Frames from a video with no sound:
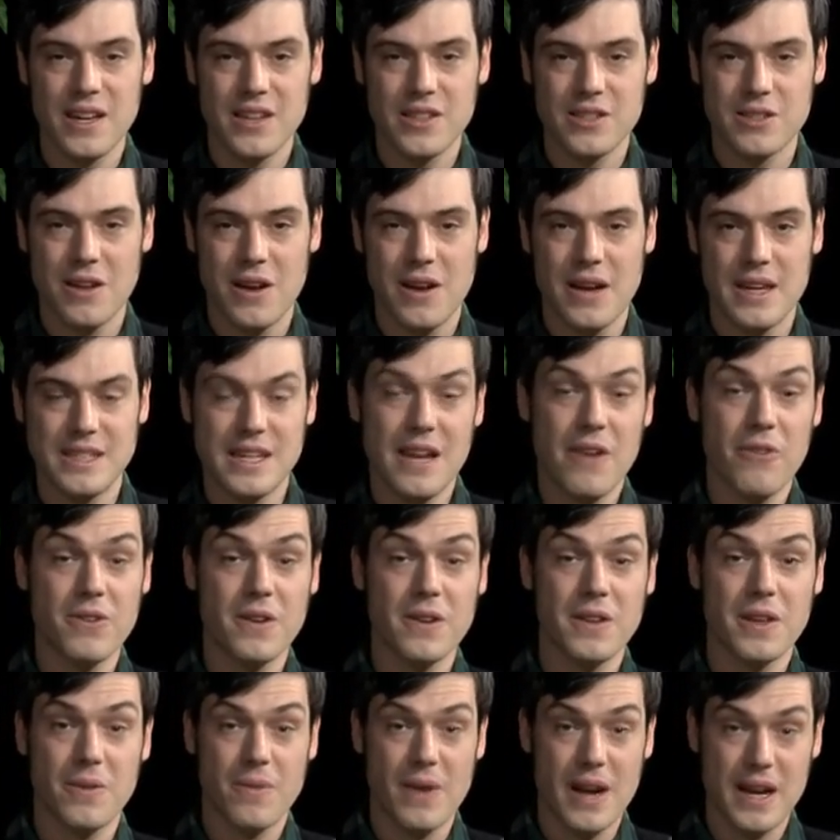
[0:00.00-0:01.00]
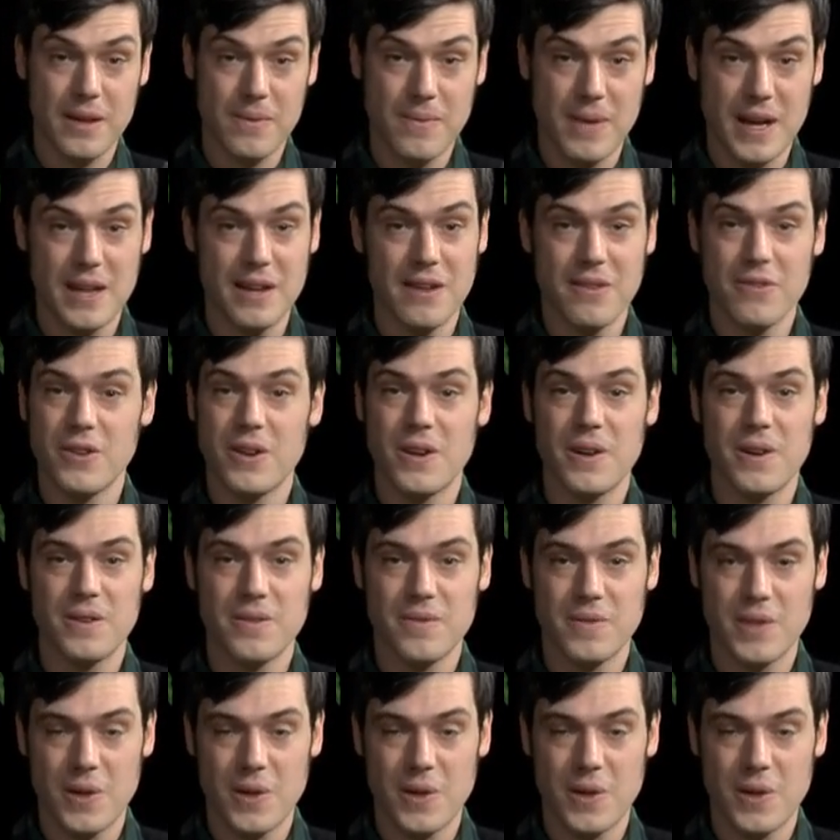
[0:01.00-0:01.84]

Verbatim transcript: So I definitely recommend, if you're